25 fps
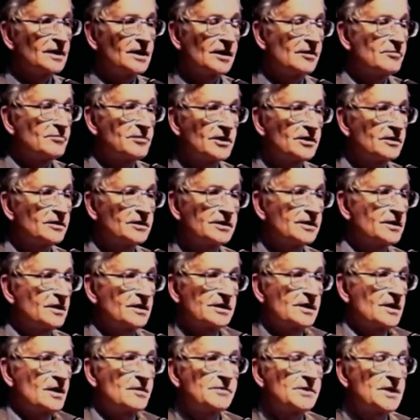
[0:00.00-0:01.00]
approach
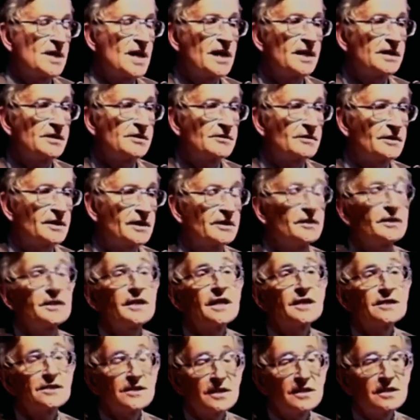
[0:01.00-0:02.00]
just comes naturally. Or
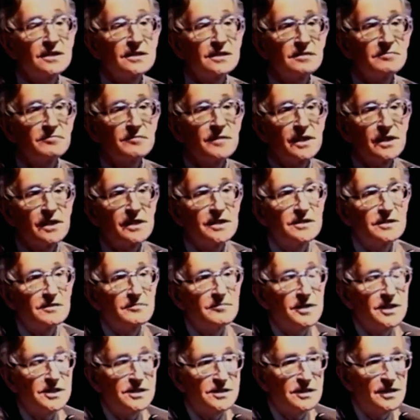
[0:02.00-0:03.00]
take, say, this Middle
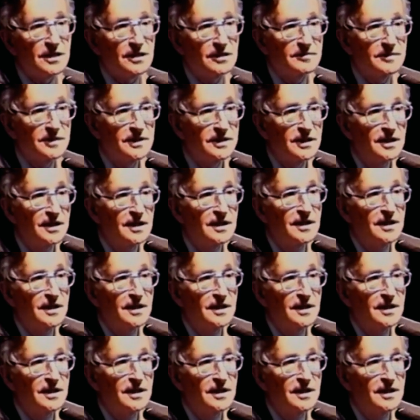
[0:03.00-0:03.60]
East peace settlement.